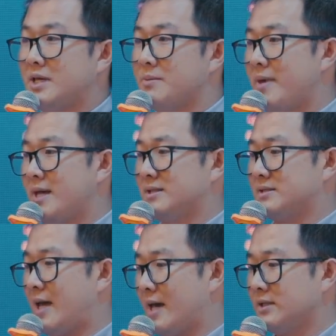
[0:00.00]
It
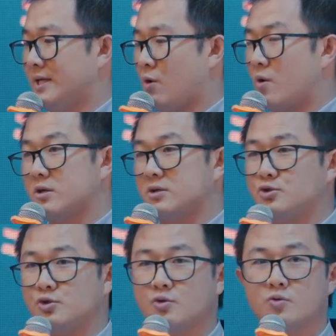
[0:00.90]
means that in order
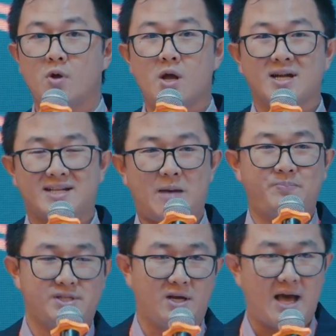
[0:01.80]
to
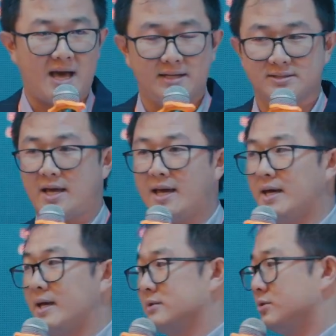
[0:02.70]
capitalize
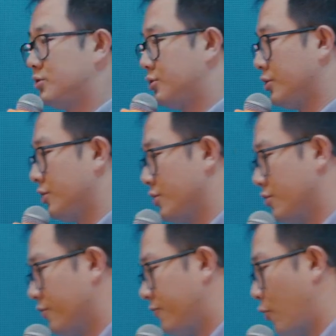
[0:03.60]
and
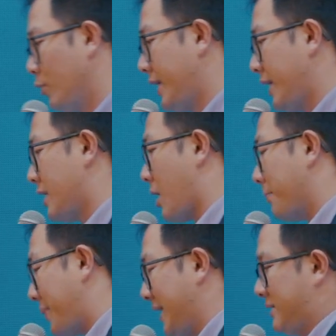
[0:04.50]
to fully
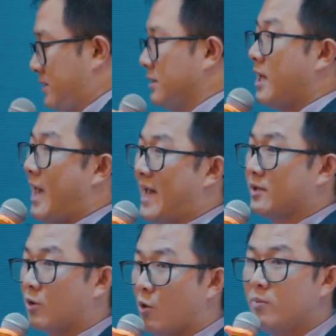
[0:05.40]
compete at
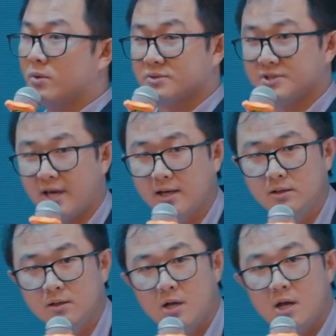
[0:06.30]
the global
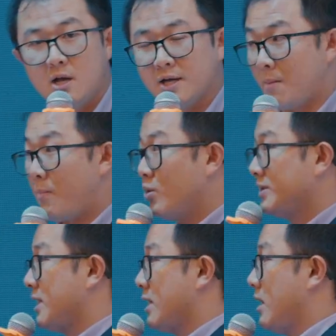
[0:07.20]
scale,
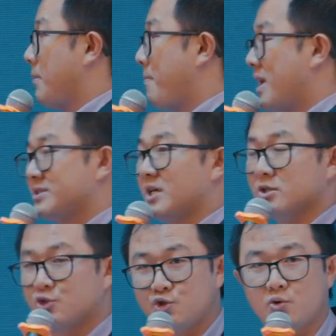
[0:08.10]
Cambodia must
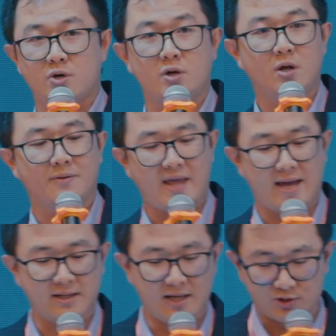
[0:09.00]
ensure
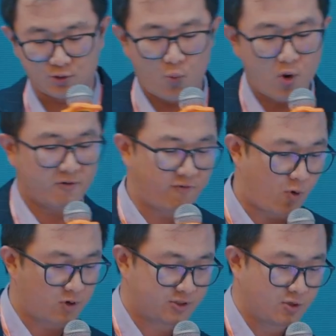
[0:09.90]
that its
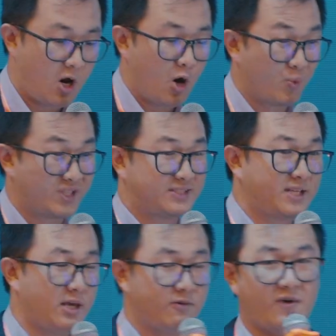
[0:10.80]
workforce
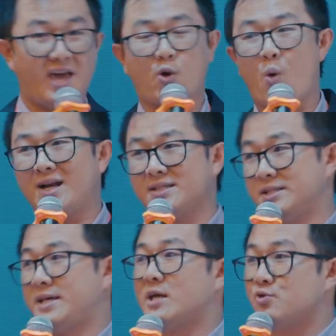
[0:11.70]
receive a
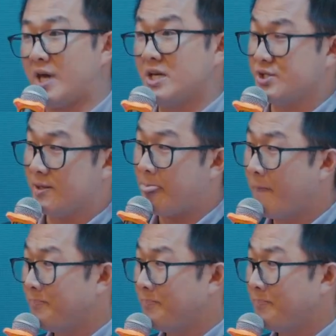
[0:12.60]
quality education.